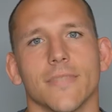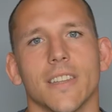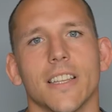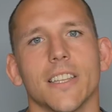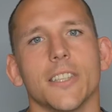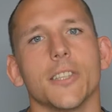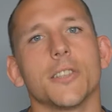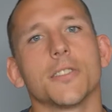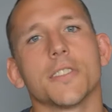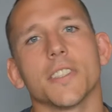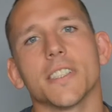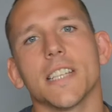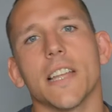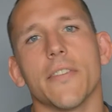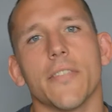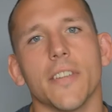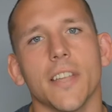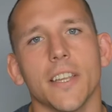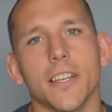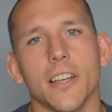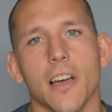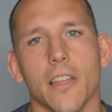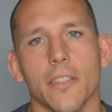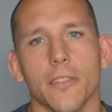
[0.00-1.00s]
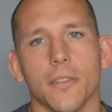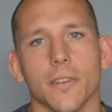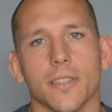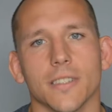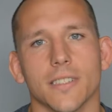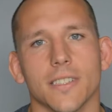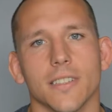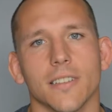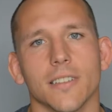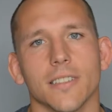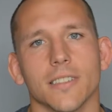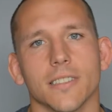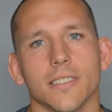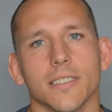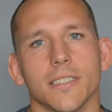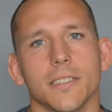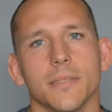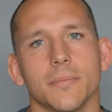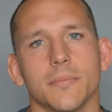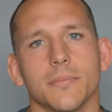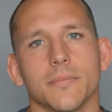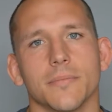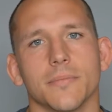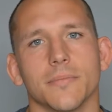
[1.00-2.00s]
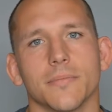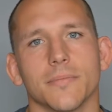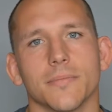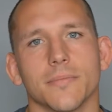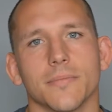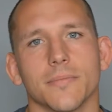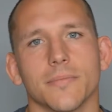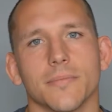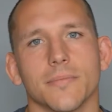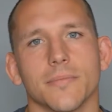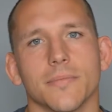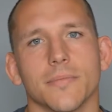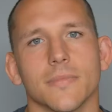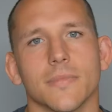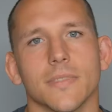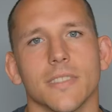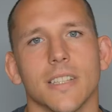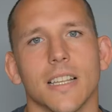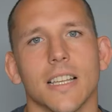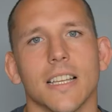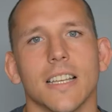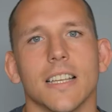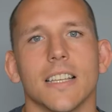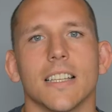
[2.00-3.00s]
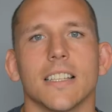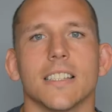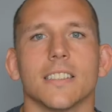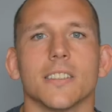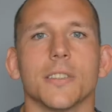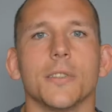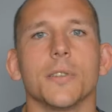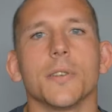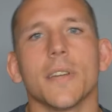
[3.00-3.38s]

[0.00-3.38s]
Your significant other is still asleep, so